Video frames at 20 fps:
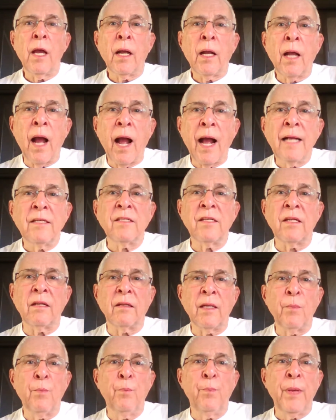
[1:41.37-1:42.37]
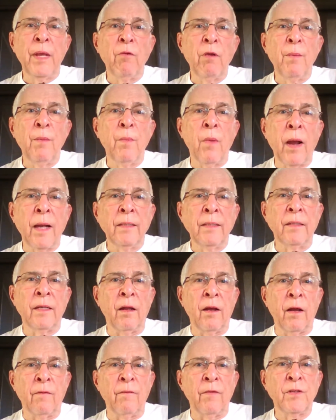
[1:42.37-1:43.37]
constantly be reminded
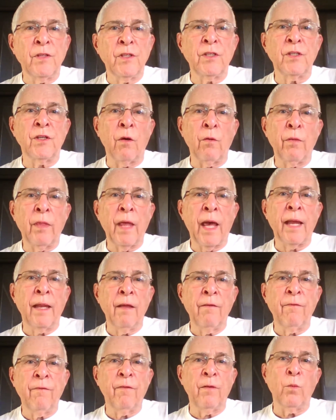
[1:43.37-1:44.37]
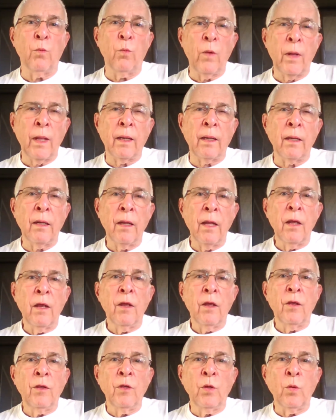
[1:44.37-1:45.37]
of it so that if and when
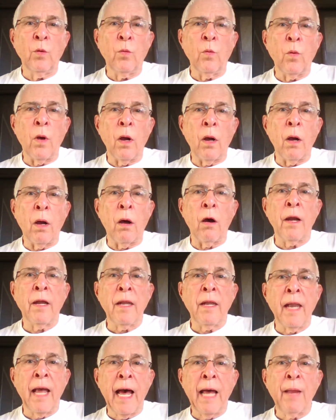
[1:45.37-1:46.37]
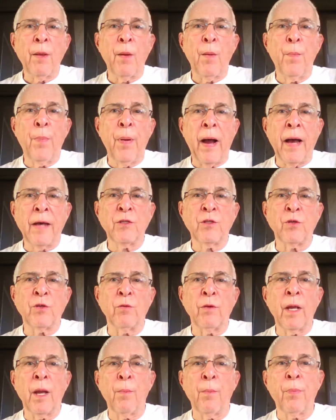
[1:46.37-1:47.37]
you are not
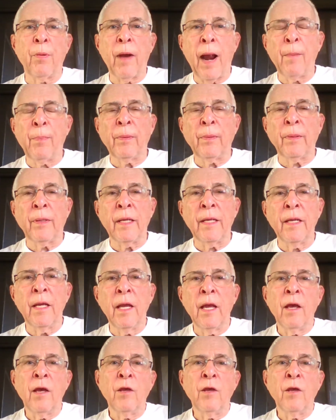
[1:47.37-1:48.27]
posturing properly,